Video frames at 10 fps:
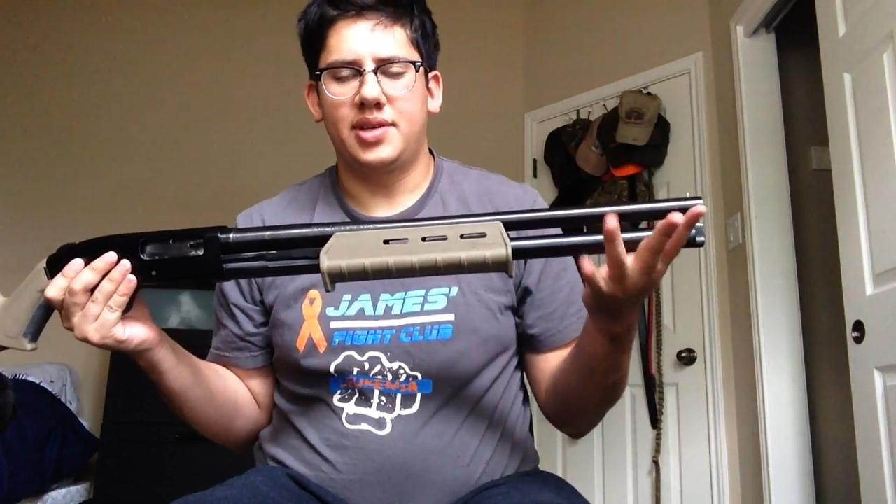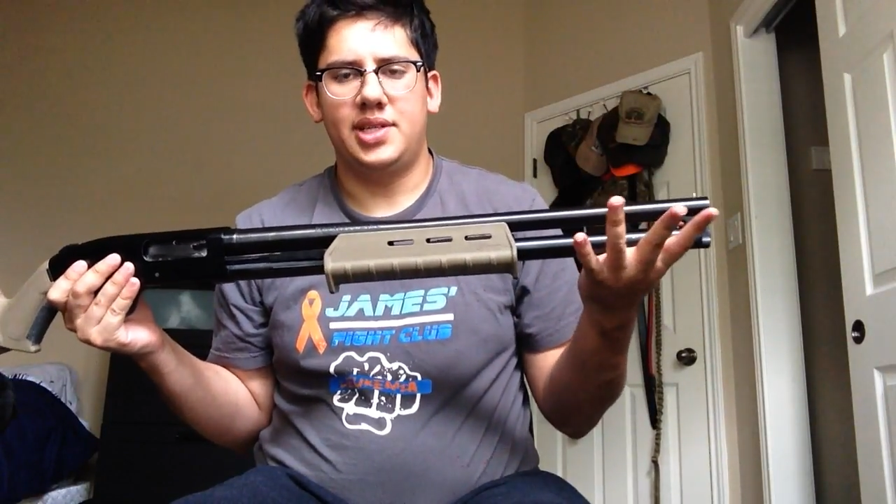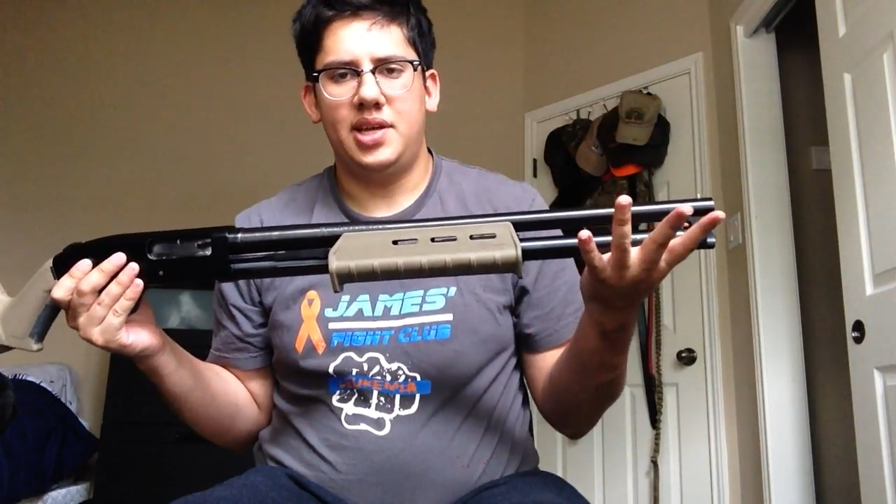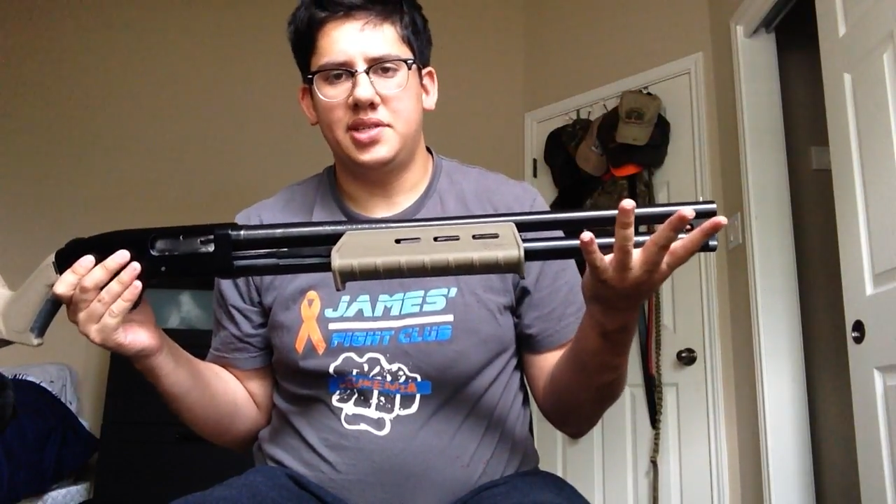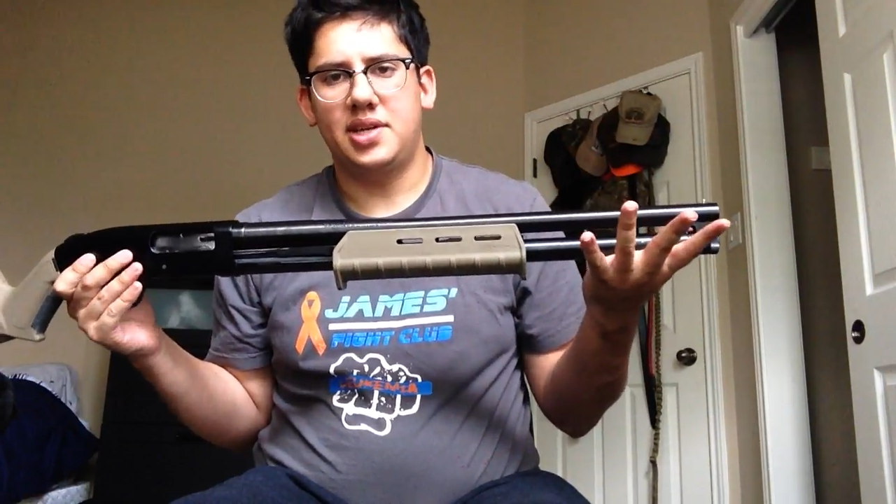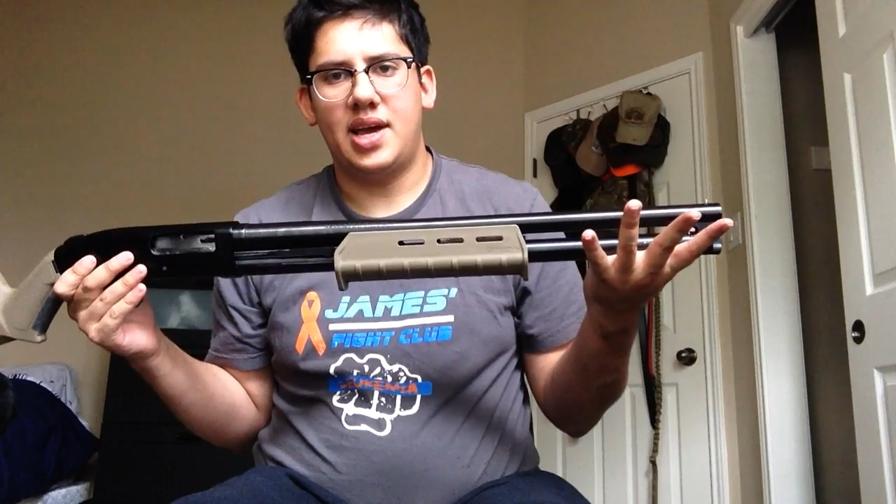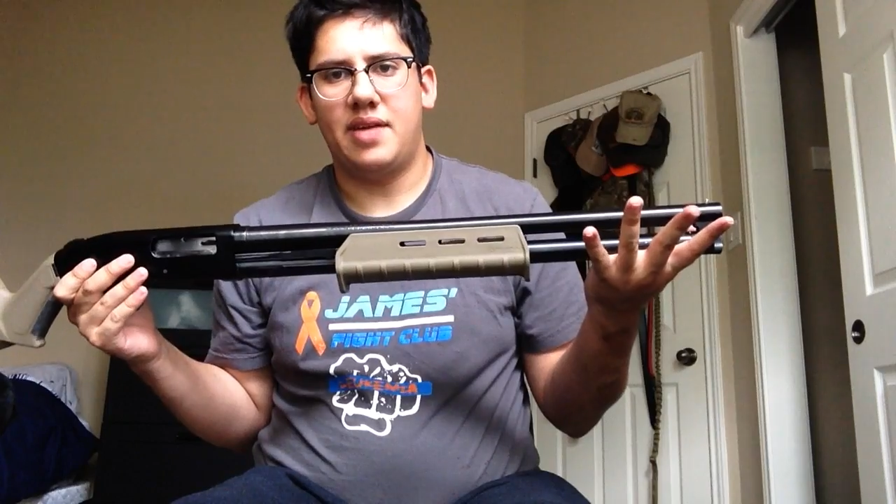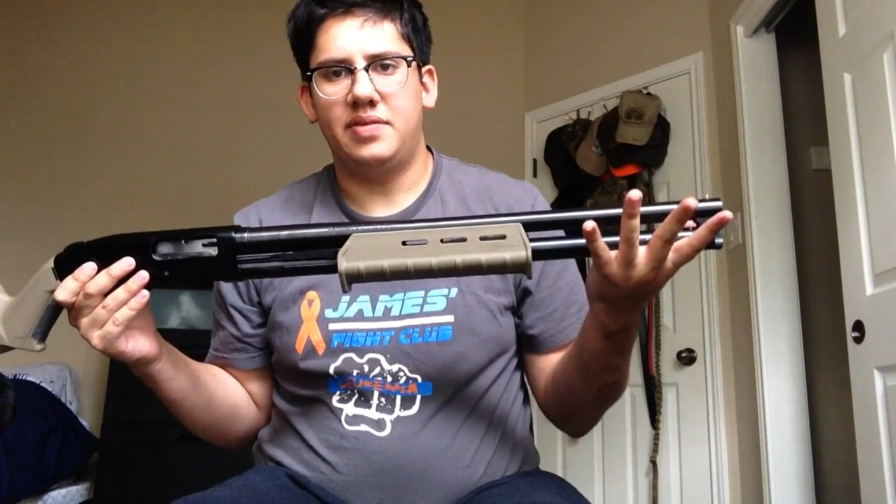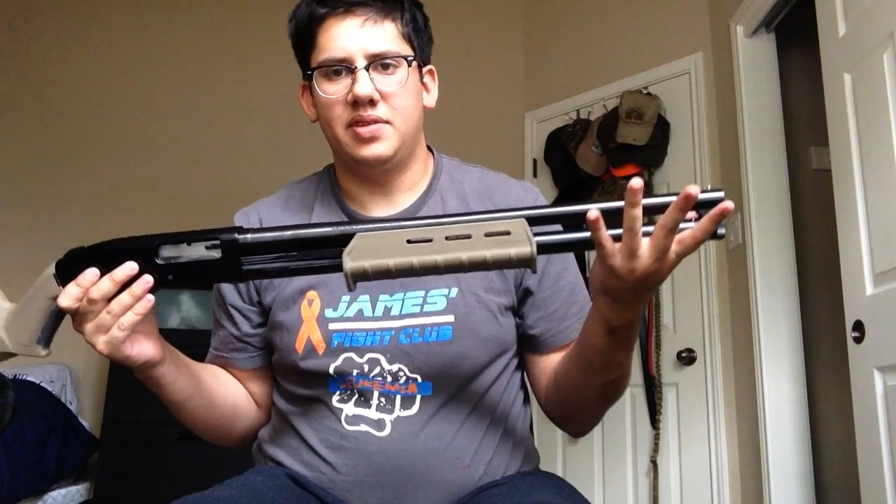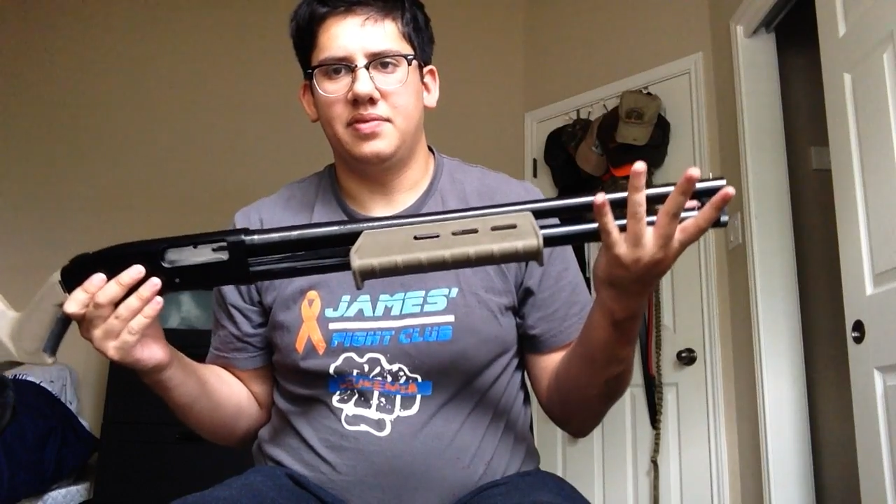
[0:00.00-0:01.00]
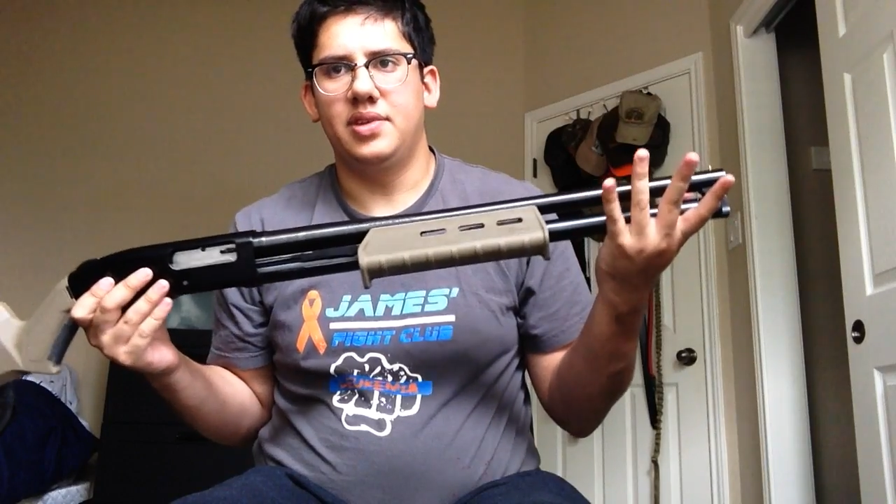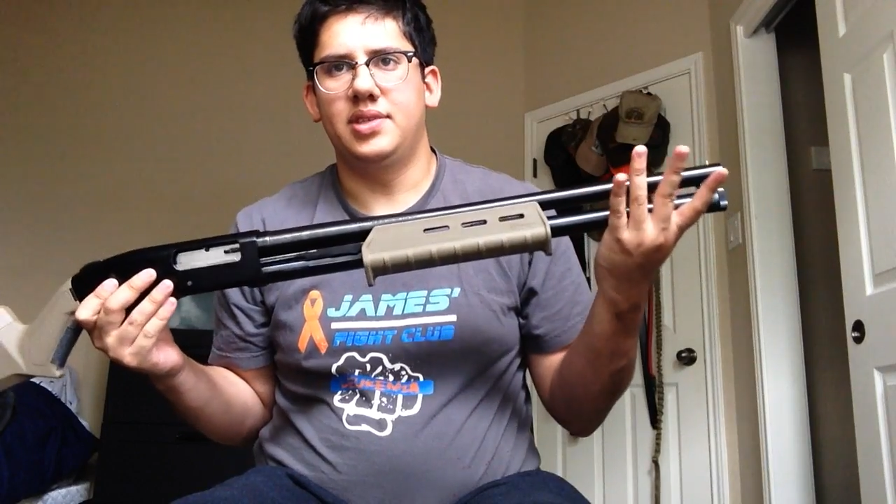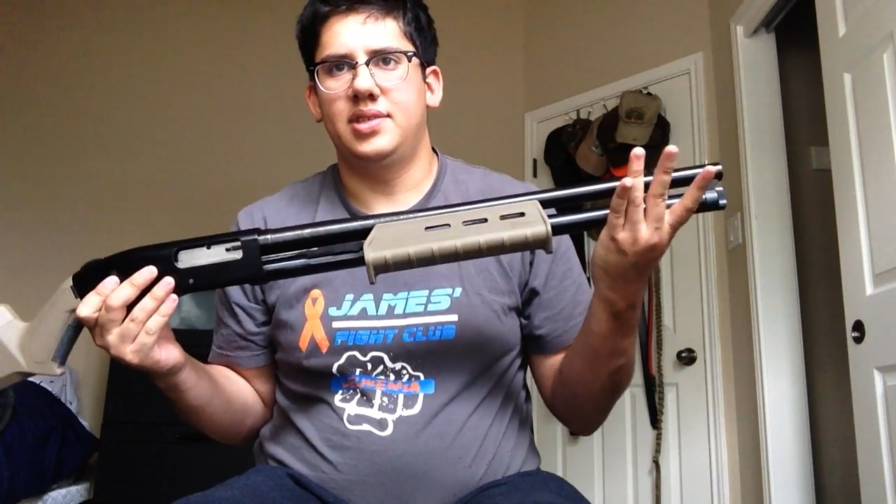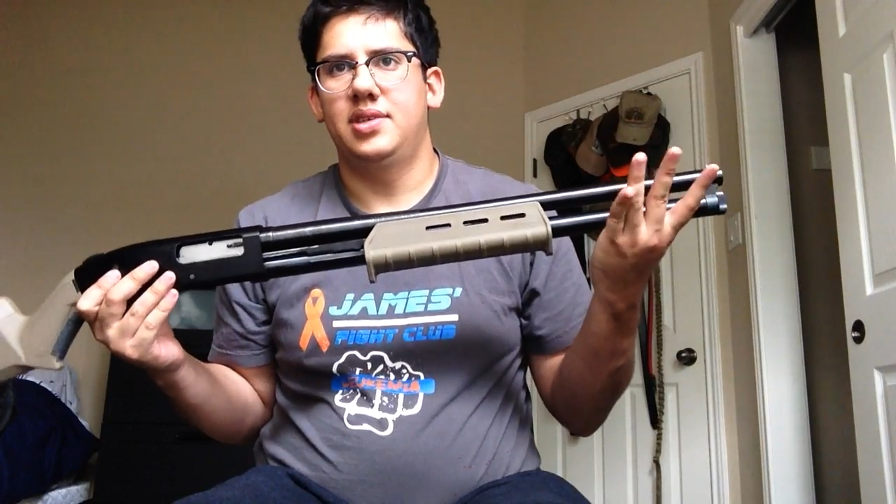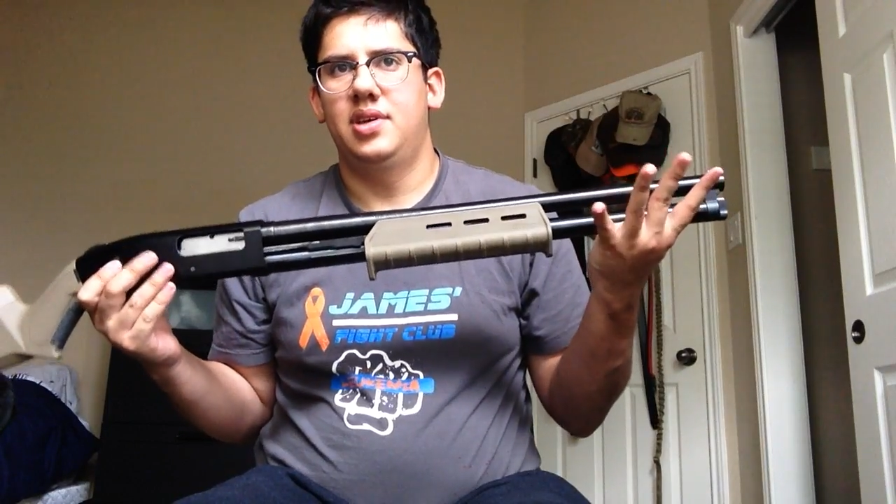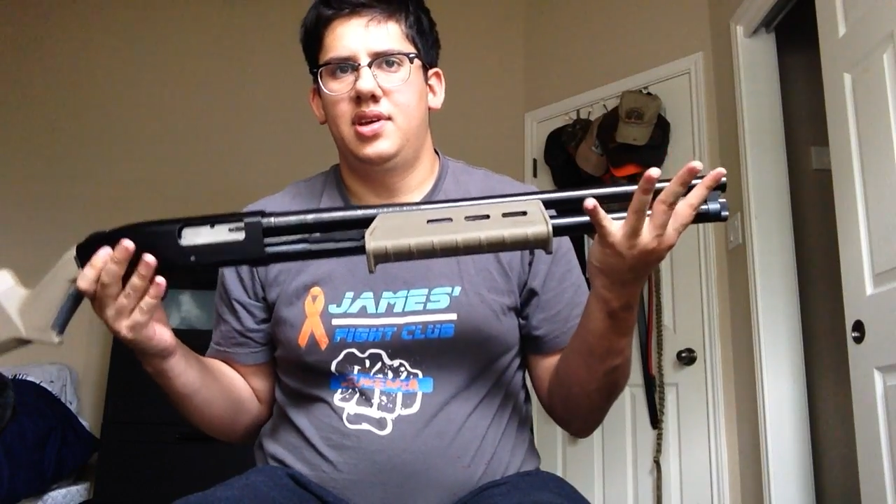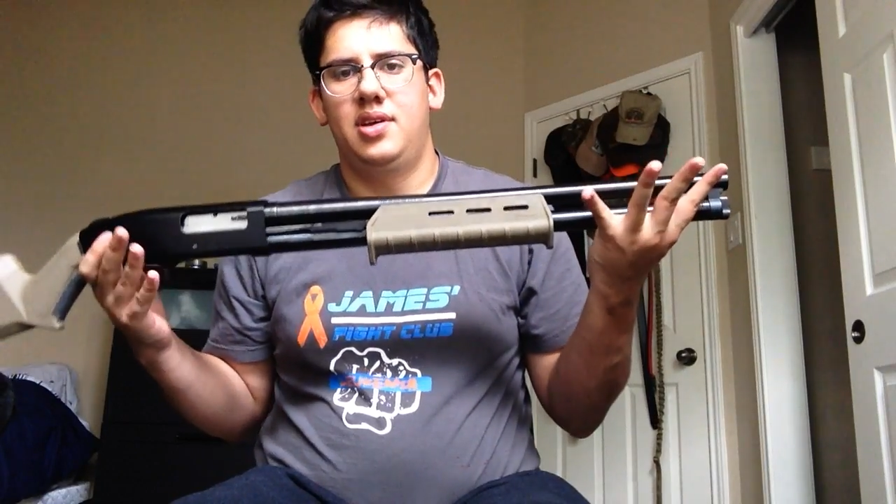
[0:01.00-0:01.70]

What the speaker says: It's an 1.5 inch difference,